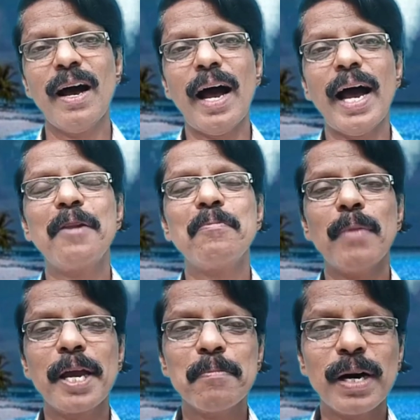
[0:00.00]
And
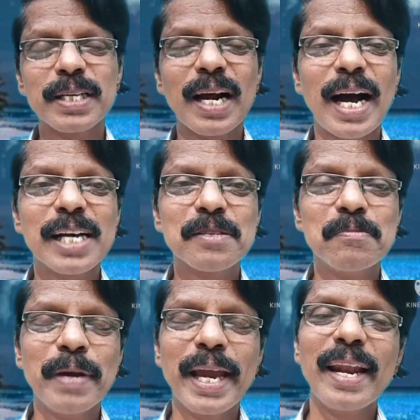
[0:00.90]
my mother has
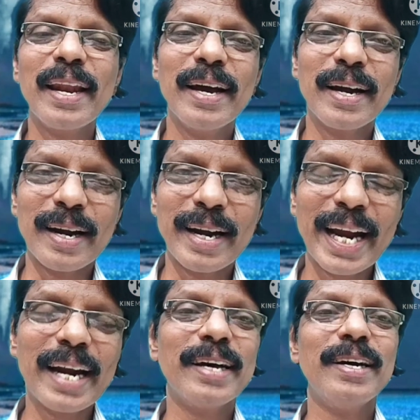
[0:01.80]
been
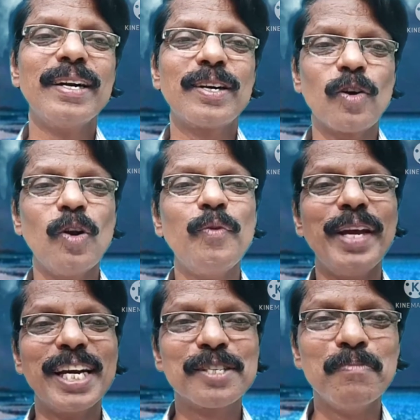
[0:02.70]
dead 12
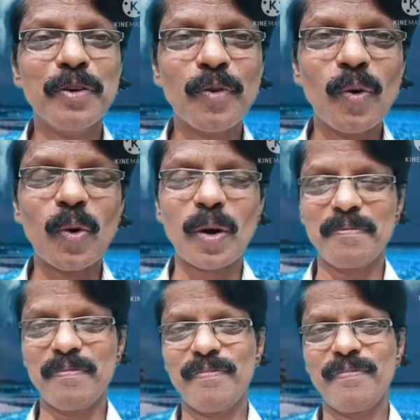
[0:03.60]
years before.
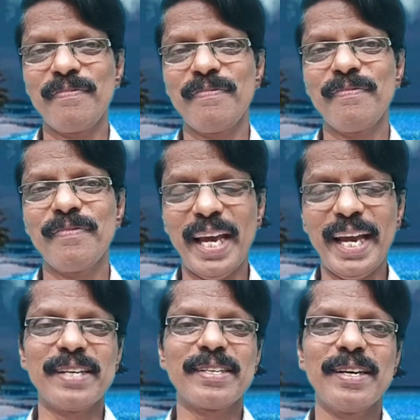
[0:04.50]

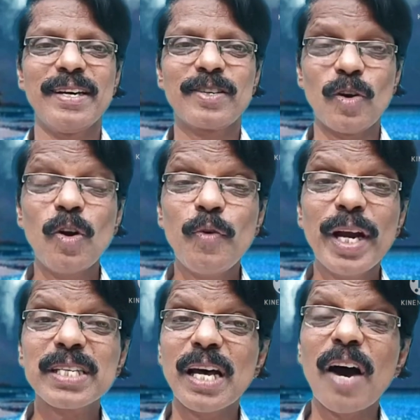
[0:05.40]
Yes, 12
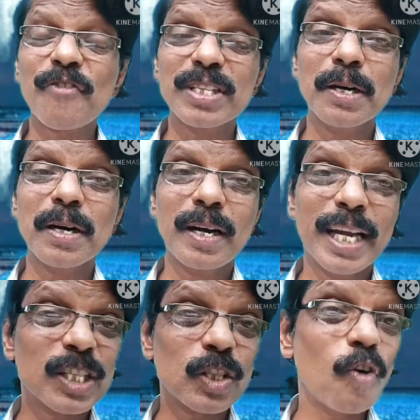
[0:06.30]
years after the
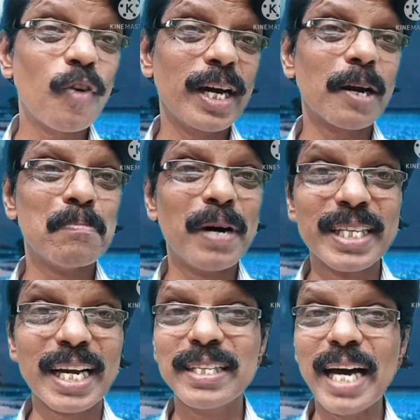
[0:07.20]
death of her
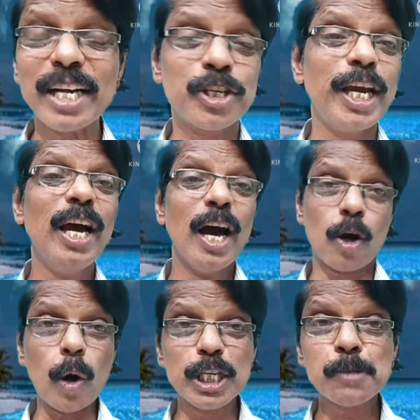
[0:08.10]
mother that she
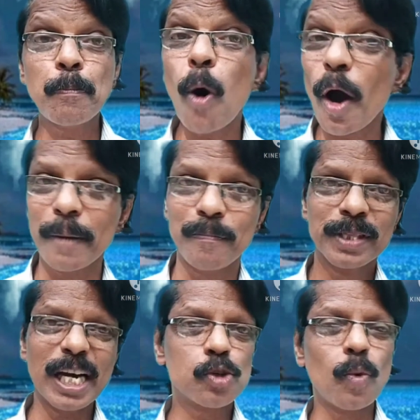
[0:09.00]
wrote this poem.
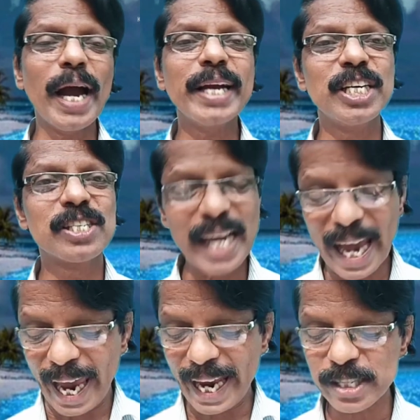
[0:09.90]
That's why she
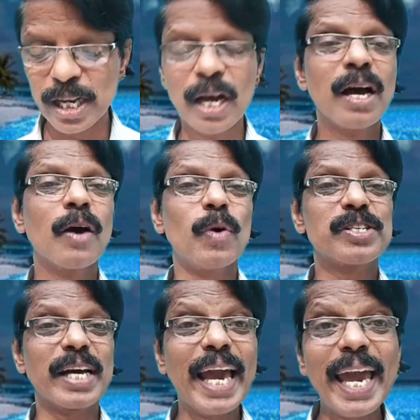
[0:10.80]
says,
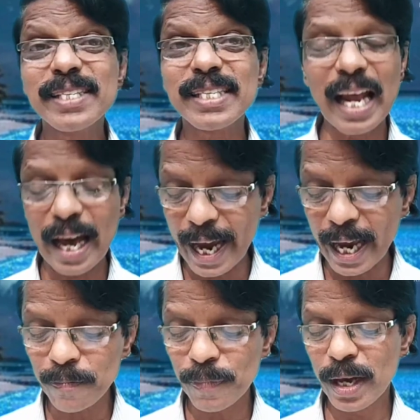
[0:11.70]
once again, see the
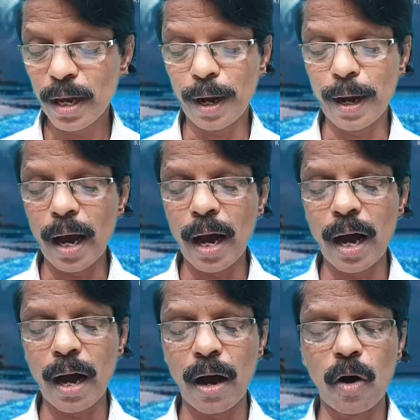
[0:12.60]
line,
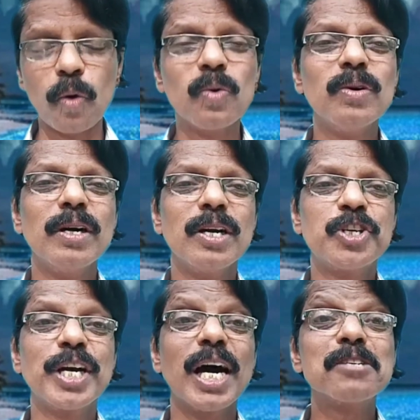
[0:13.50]
now
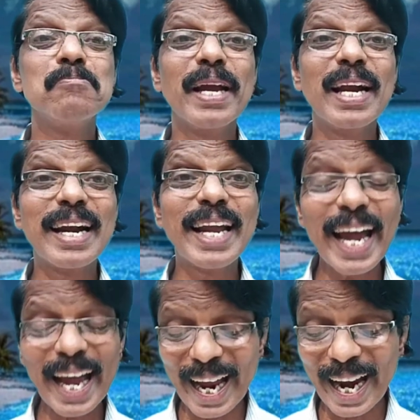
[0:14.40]
she has been
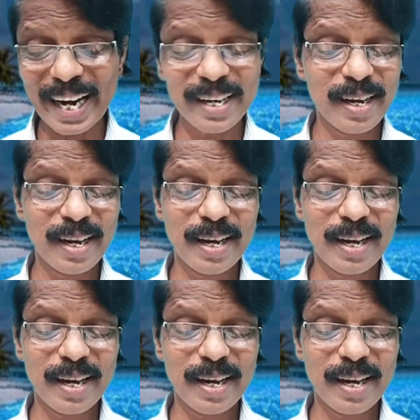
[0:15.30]
dead